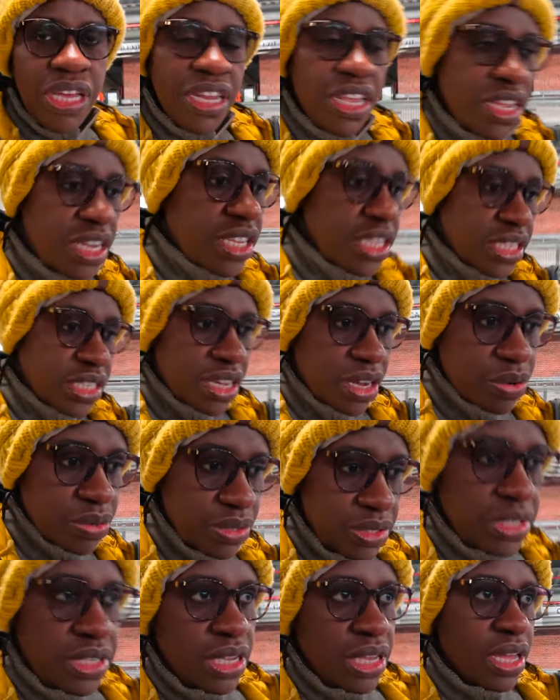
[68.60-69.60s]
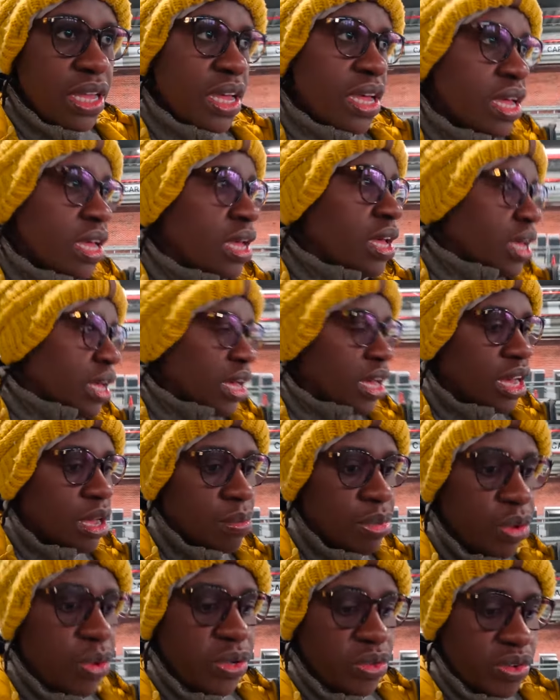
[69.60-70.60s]
get a discount
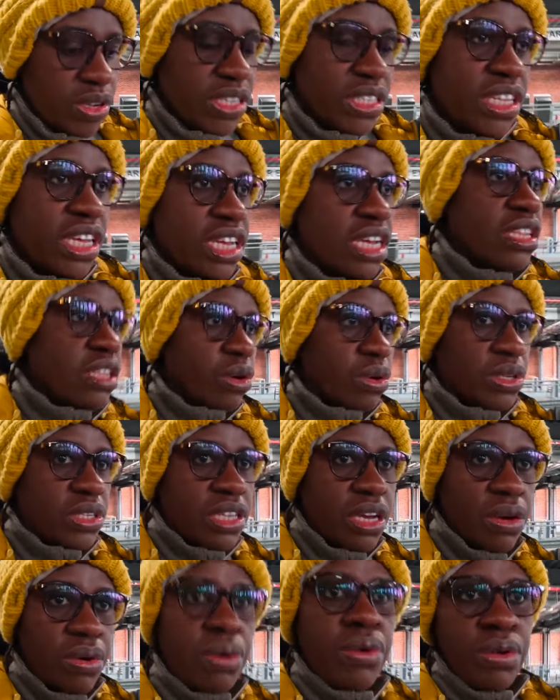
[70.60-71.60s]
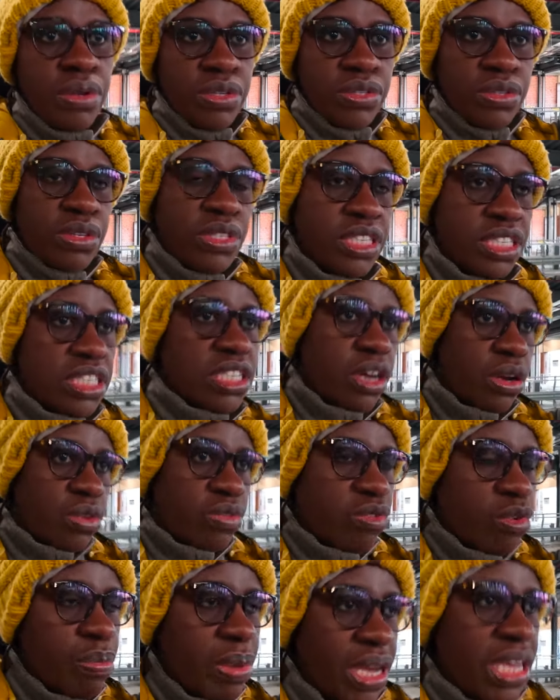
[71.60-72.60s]
uh, because we are staying at the hotel, so
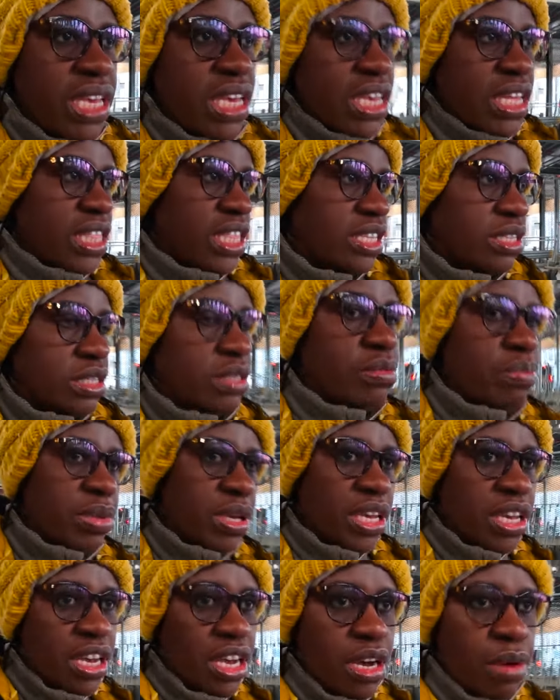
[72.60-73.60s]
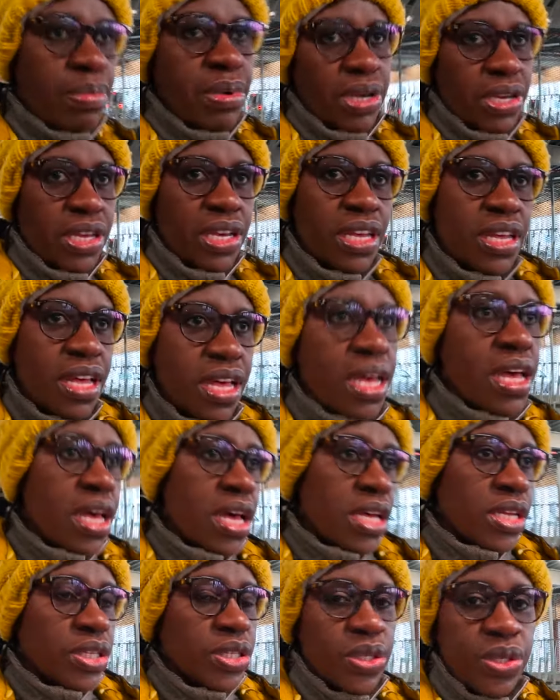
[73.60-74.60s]
discount for parking in this big car park.
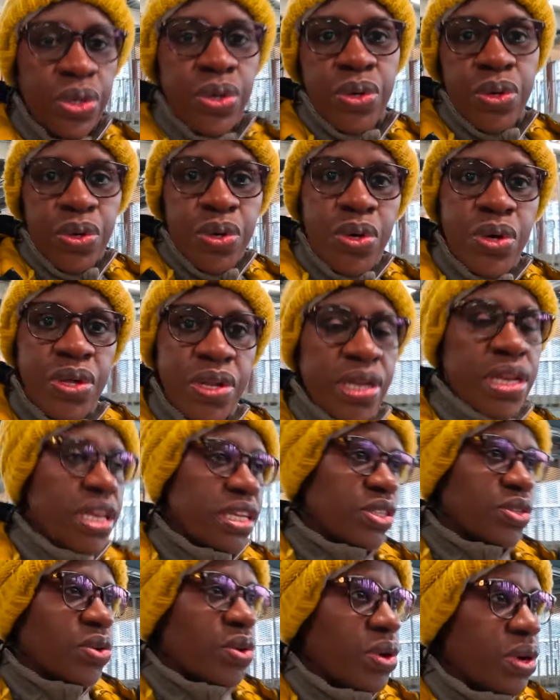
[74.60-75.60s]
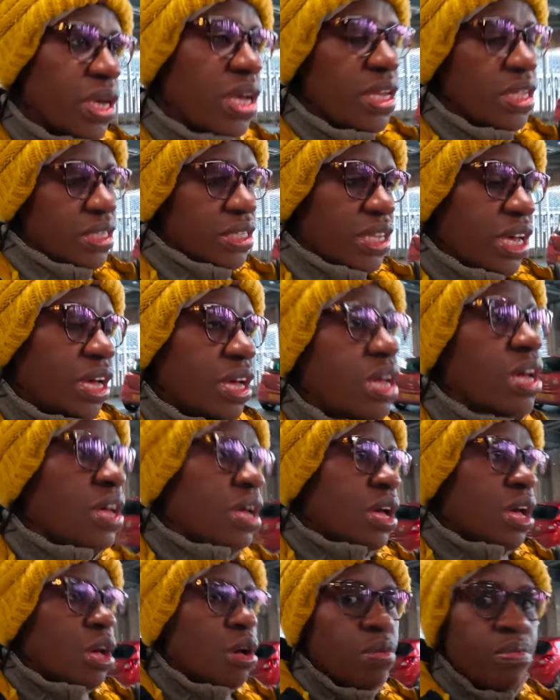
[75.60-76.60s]
So let's go and uh,
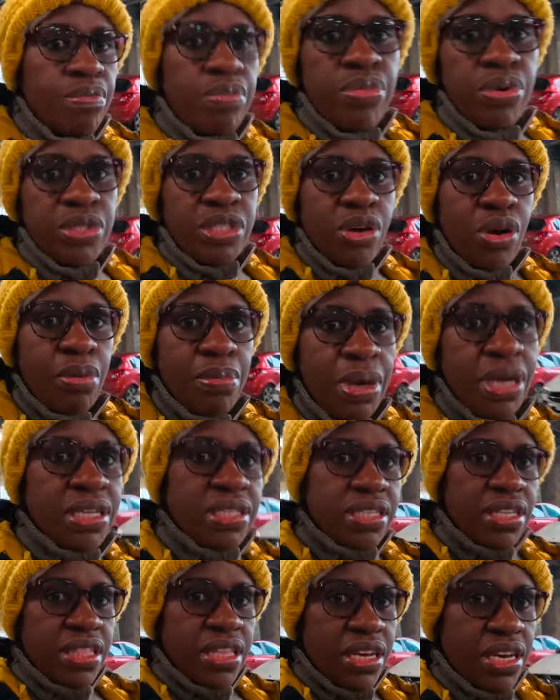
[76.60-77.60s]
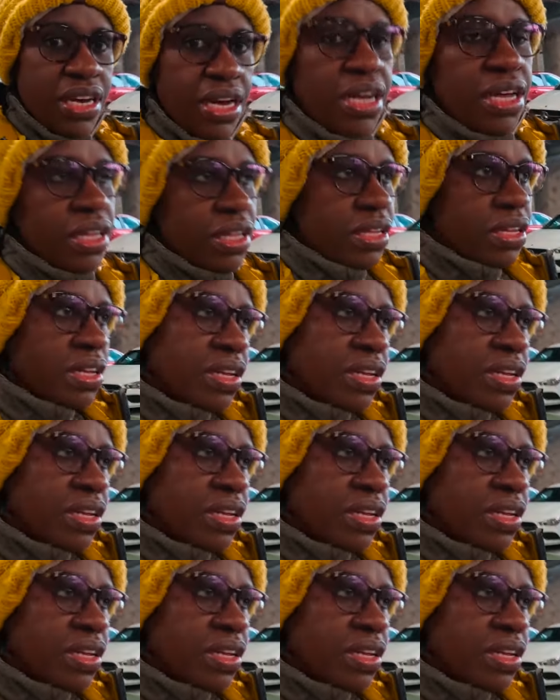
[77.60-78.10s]
put our bags in the car,